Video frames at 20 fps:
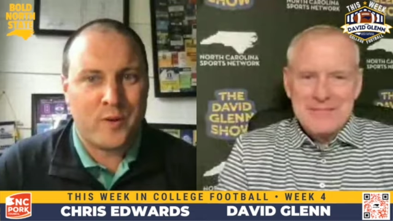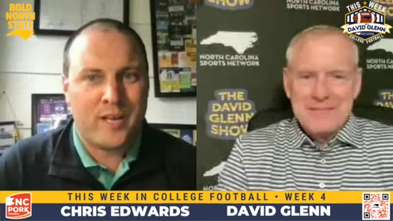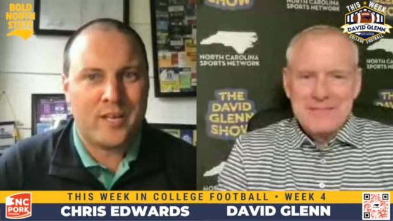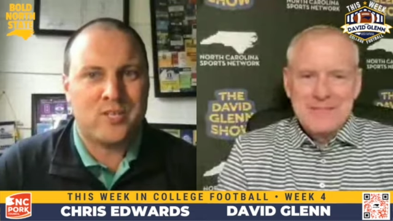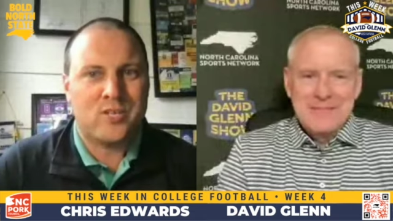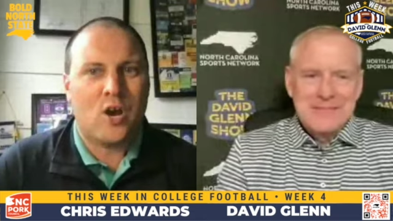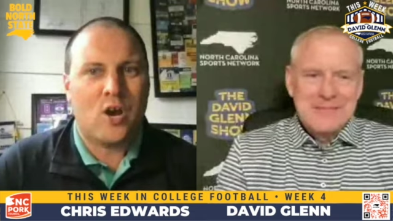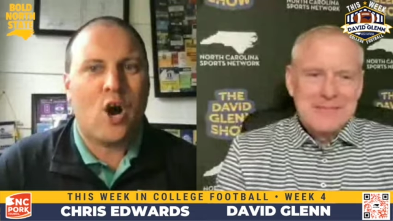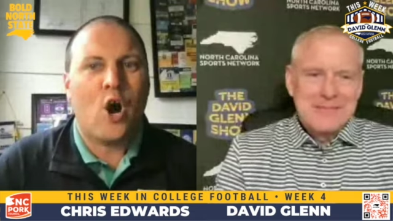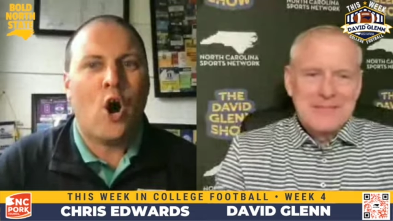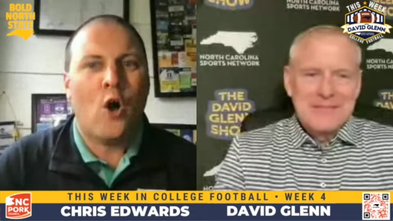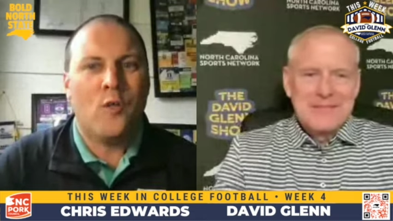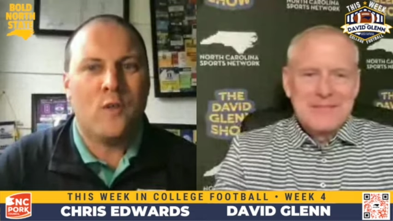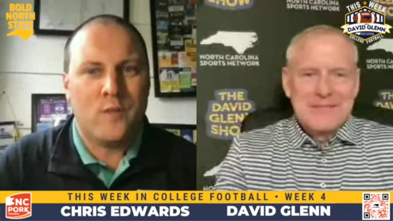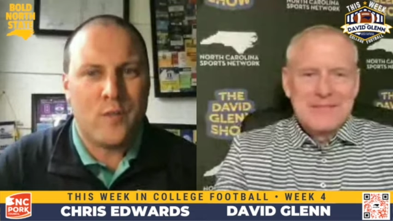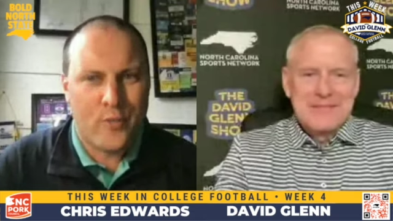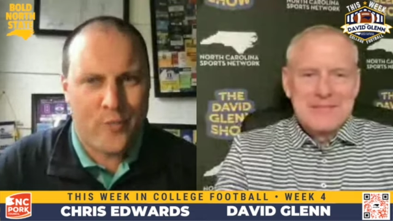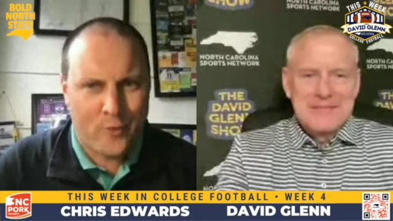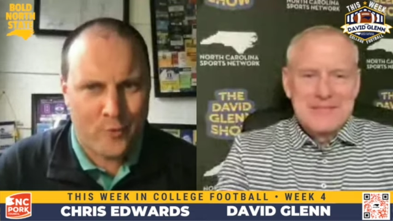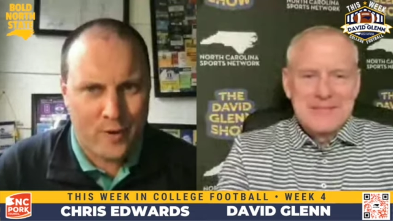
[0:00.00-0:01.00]
Speaker 1: get to all of
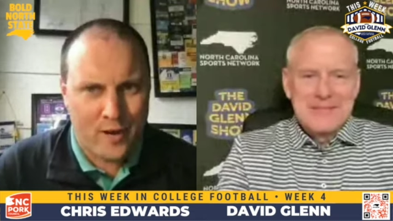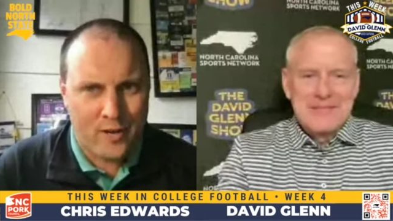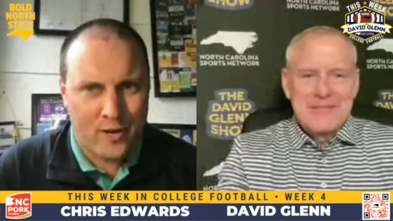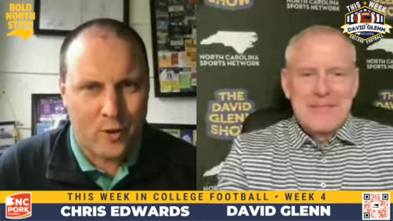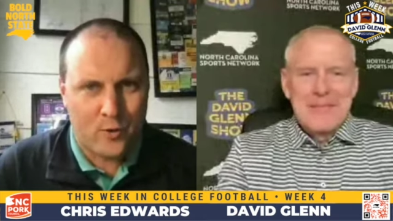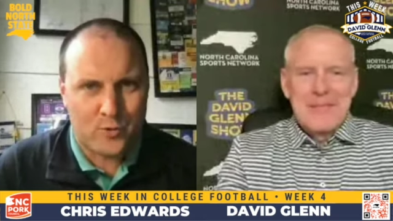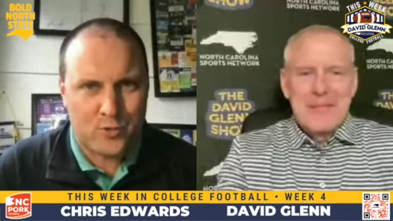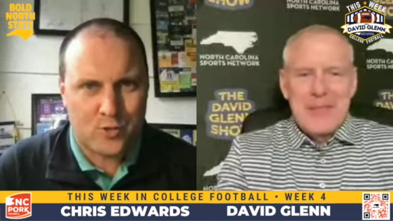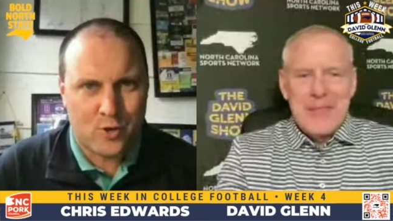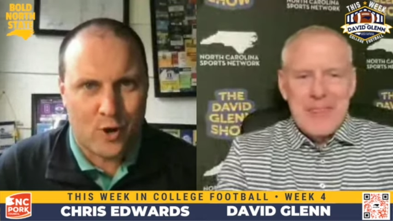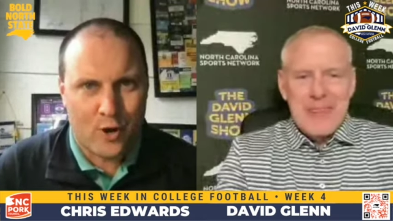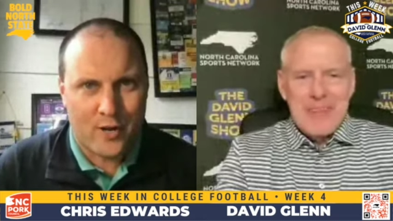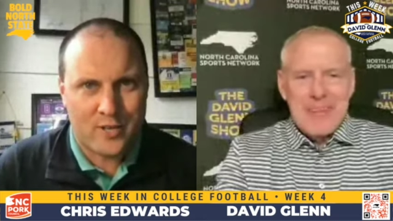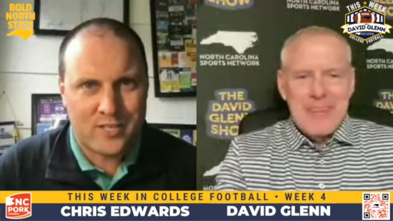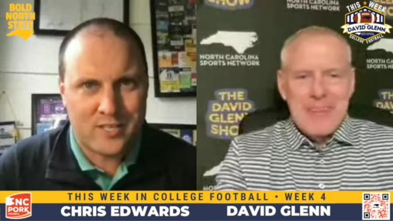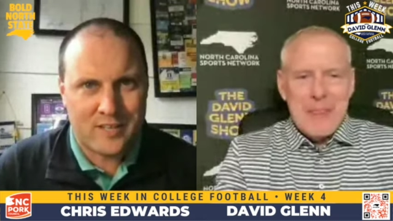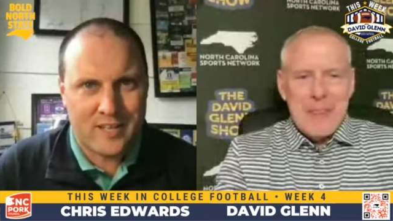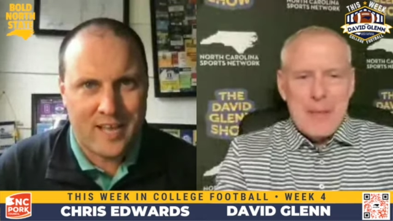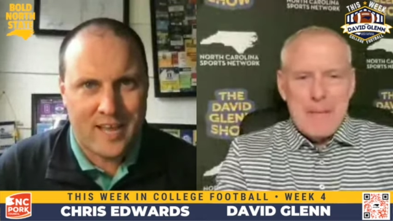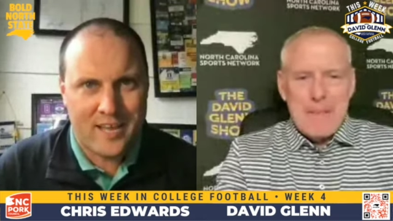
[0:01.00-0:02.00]
the 3 0 starts
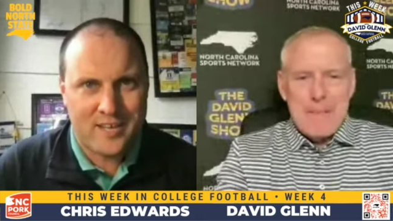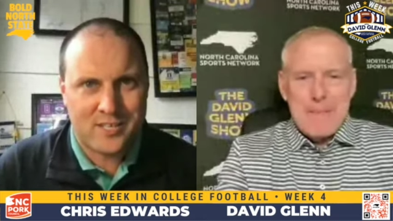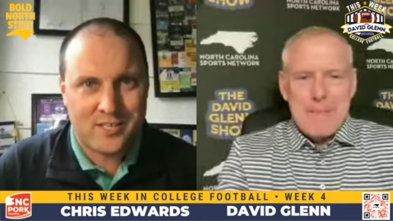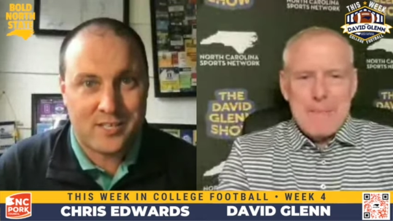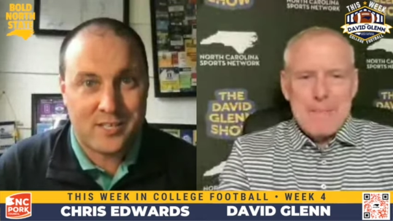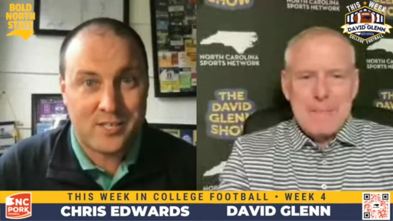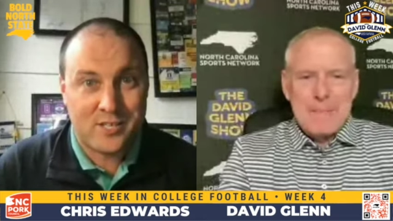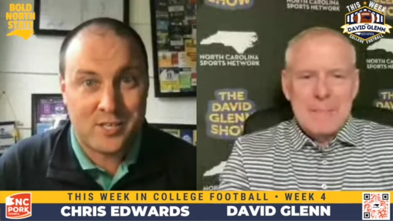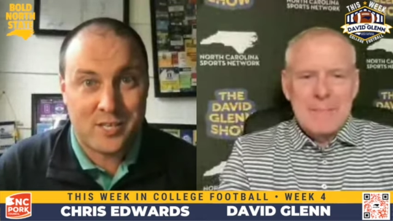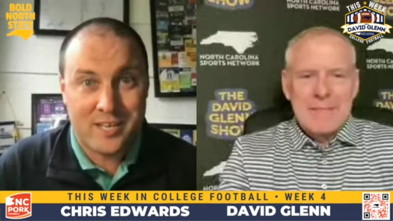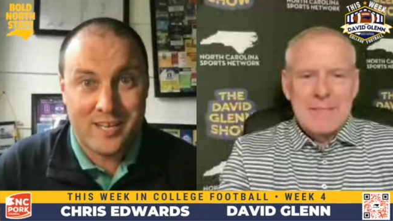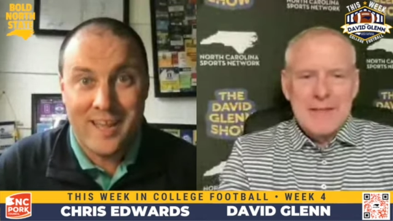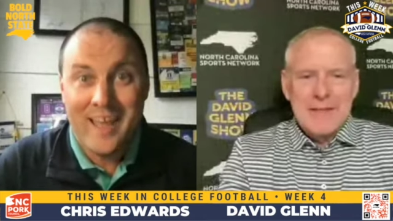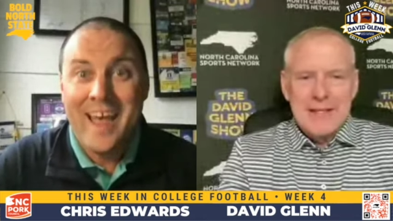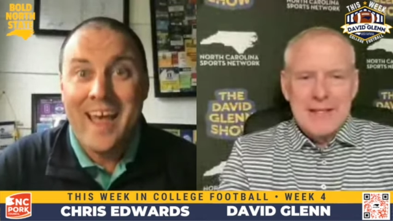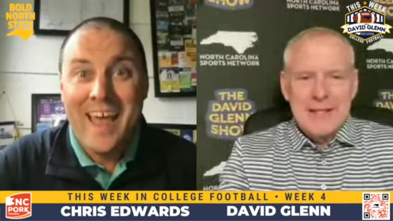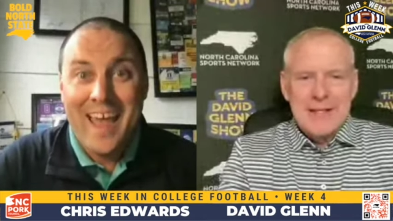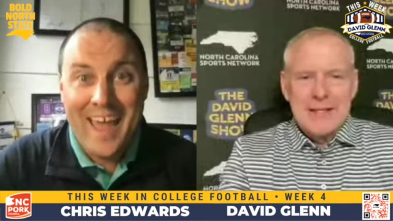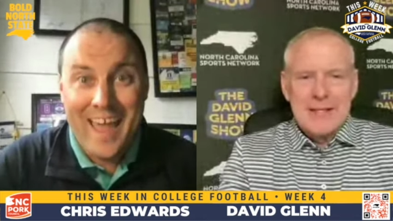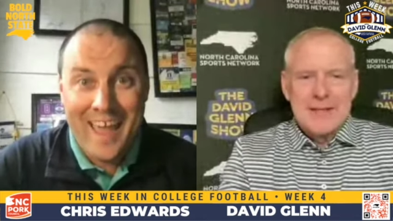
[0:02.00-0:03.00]
in the ACC
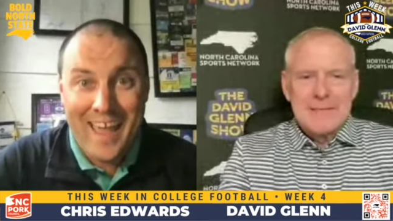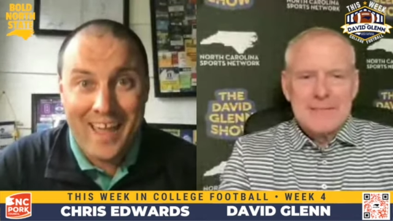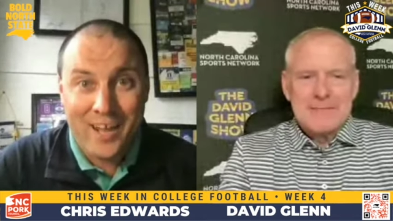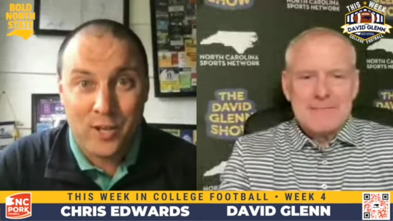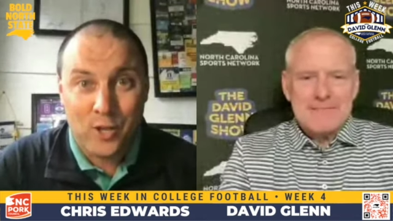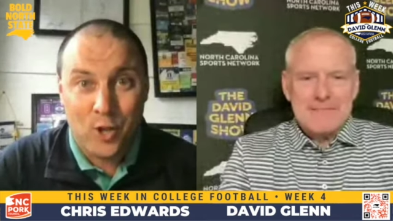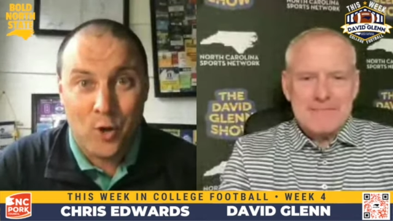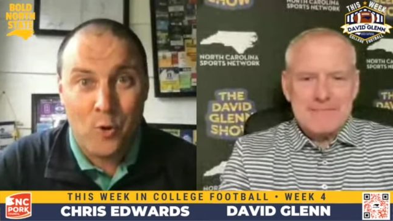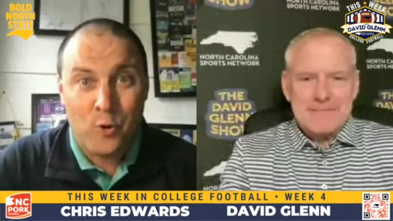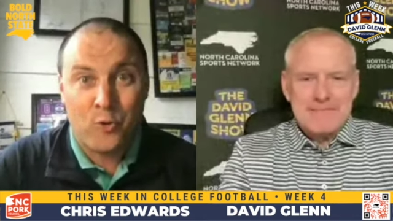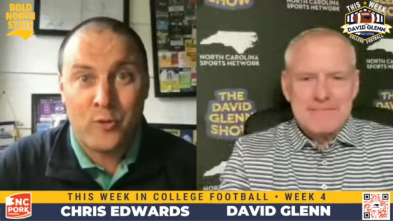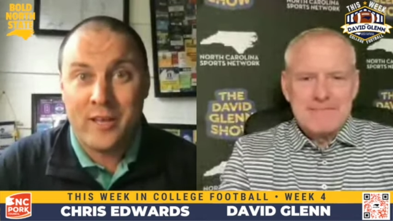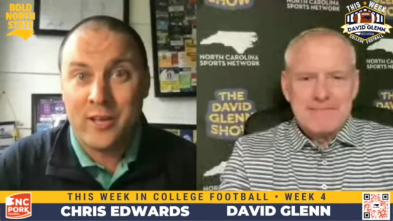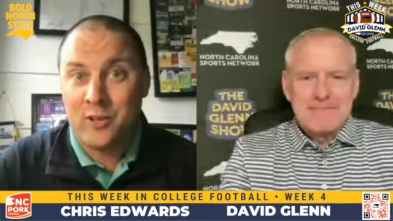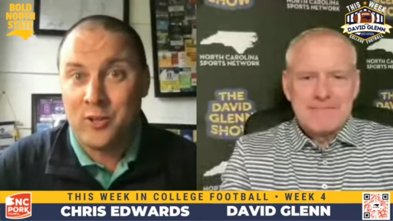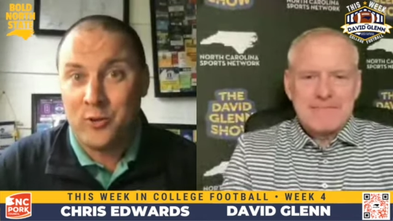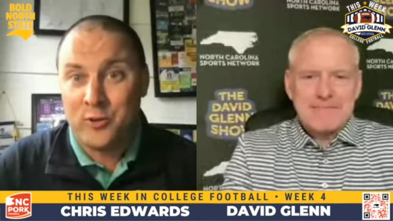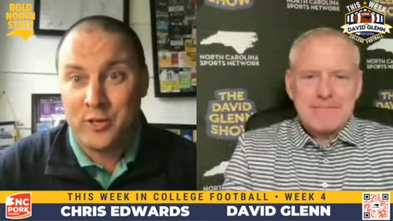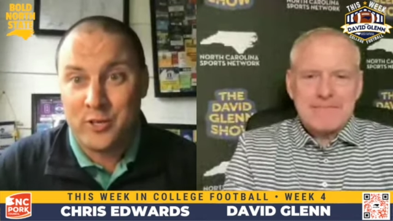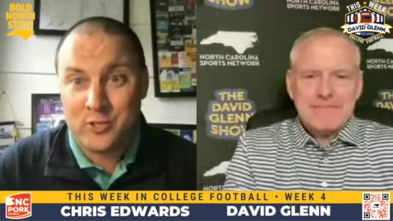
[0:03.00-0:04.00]
and locally,
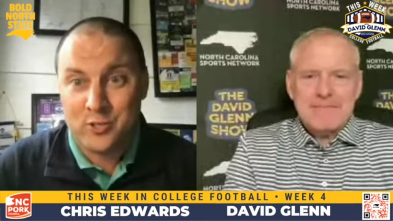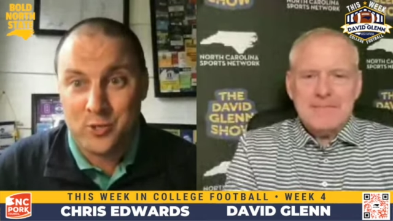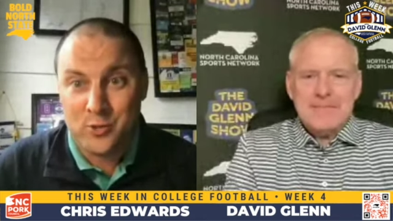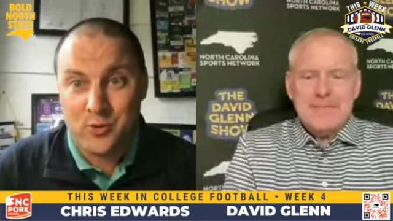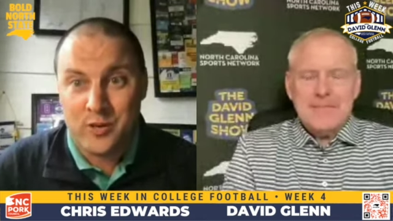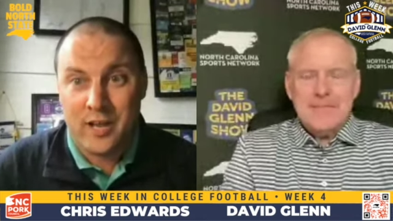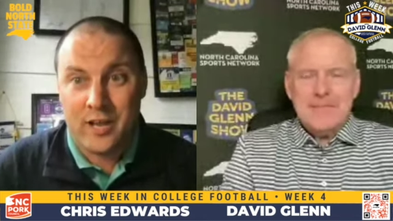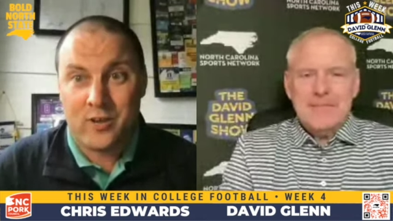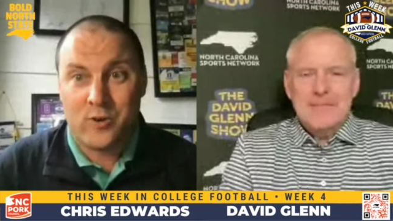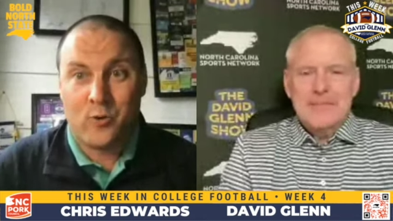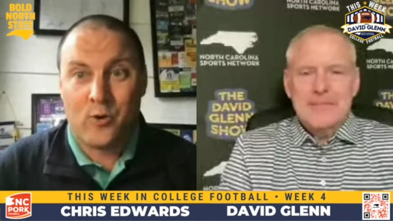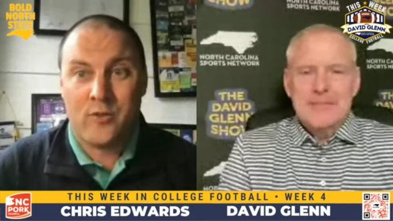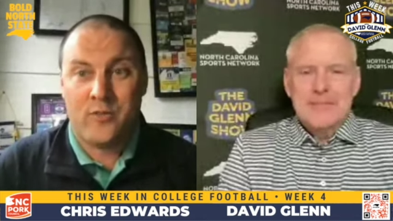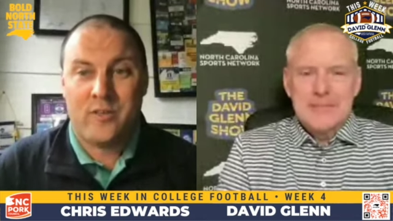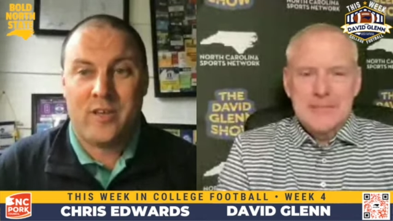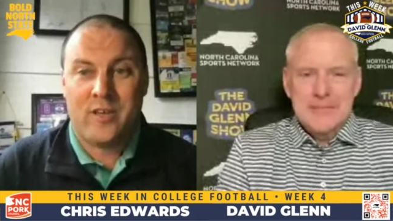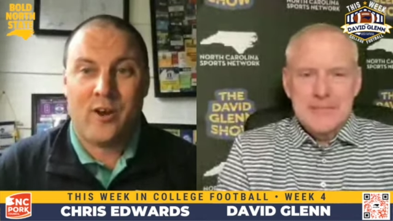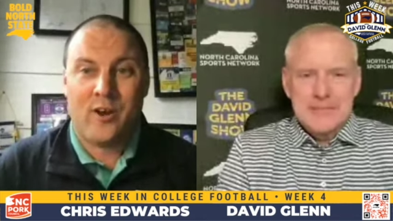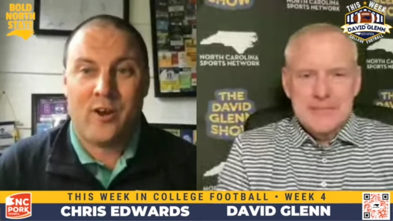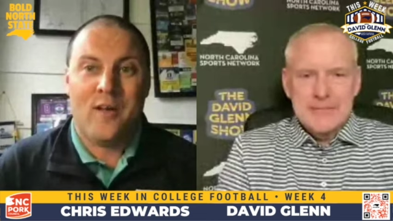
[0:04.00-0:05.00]
including Duke and North
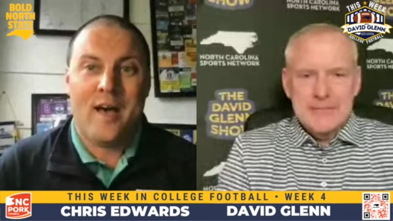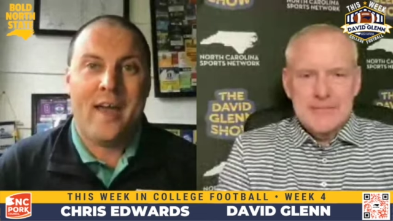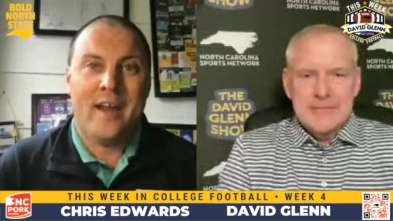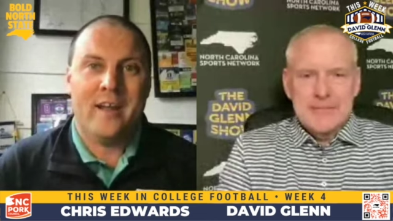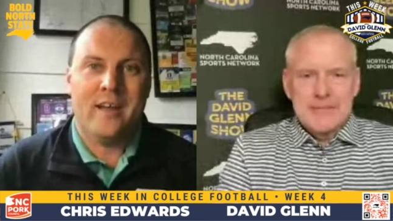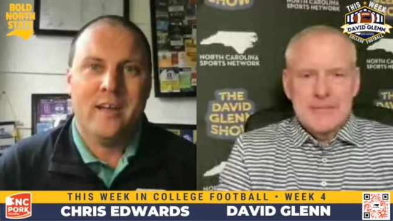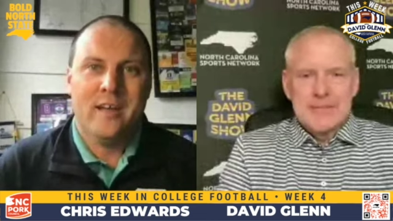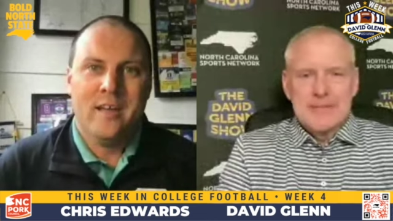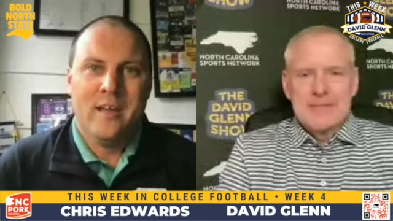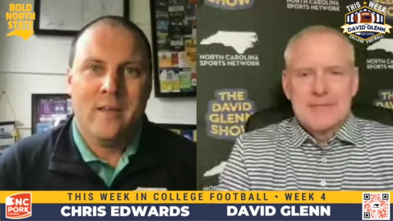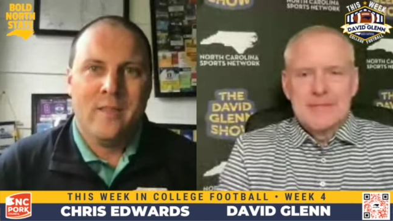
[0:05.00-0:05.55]
Carolina.